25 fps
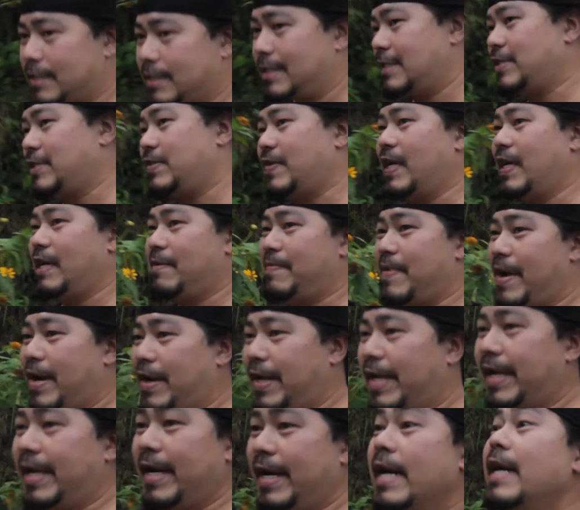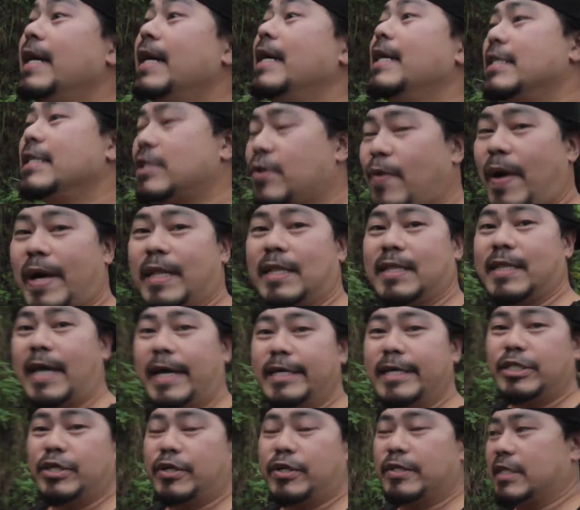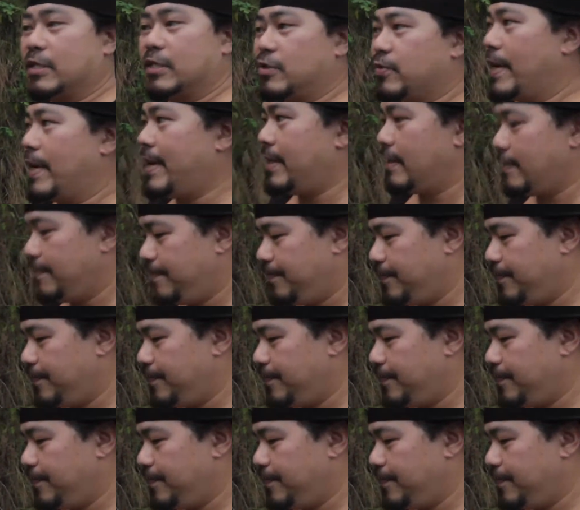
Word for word: it's really very, it's quite dangerous as well.